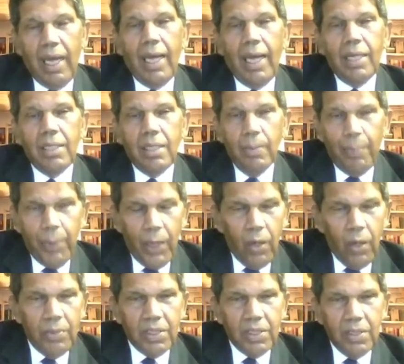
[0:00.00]
And
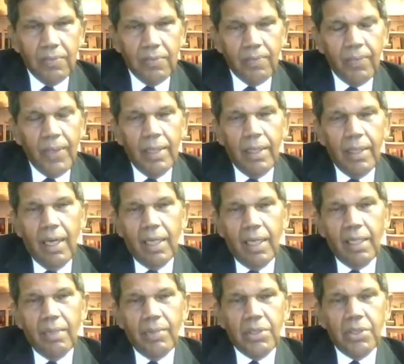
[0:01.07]
diplomacy, the High
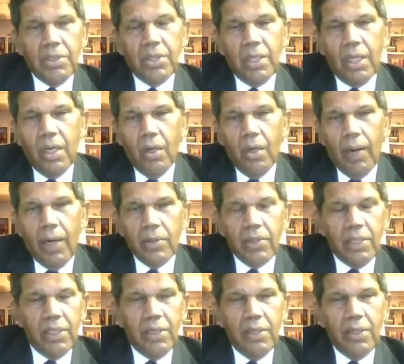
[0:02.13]
Commissioner should go
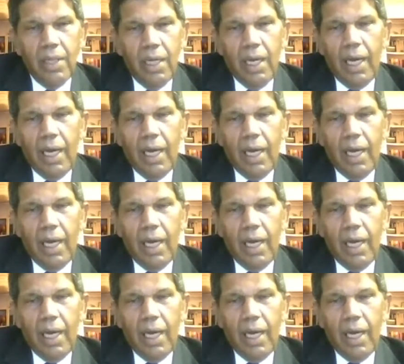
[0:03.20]
out there